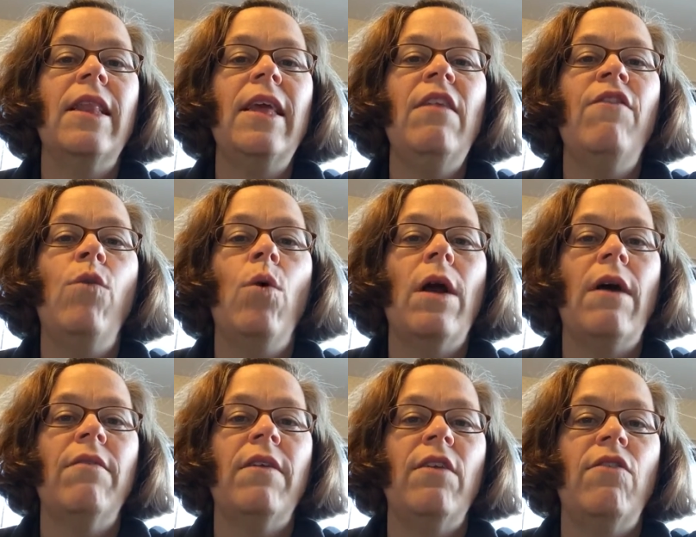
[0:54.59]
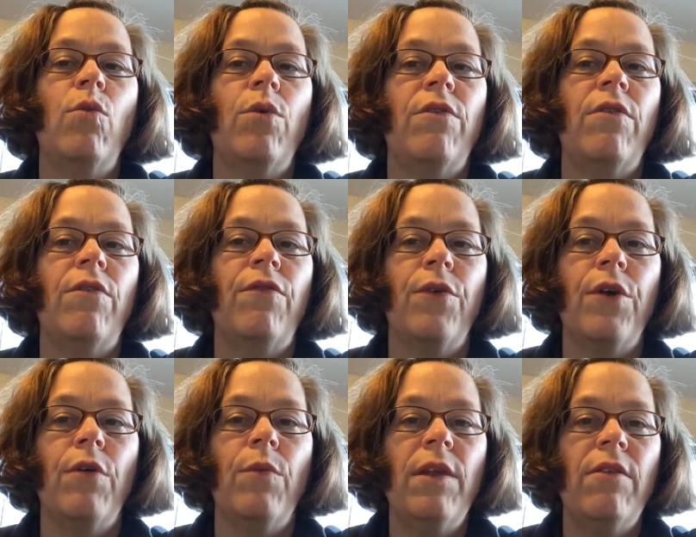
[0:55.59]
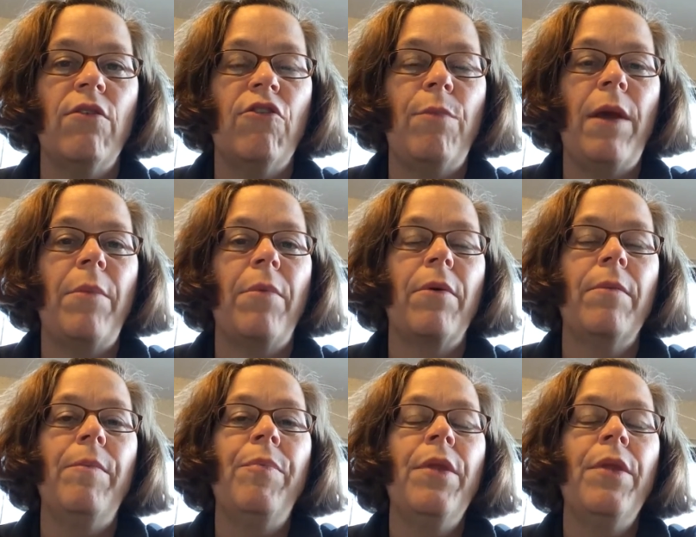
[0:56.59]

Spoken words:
at least 4 outside sources for your research paper.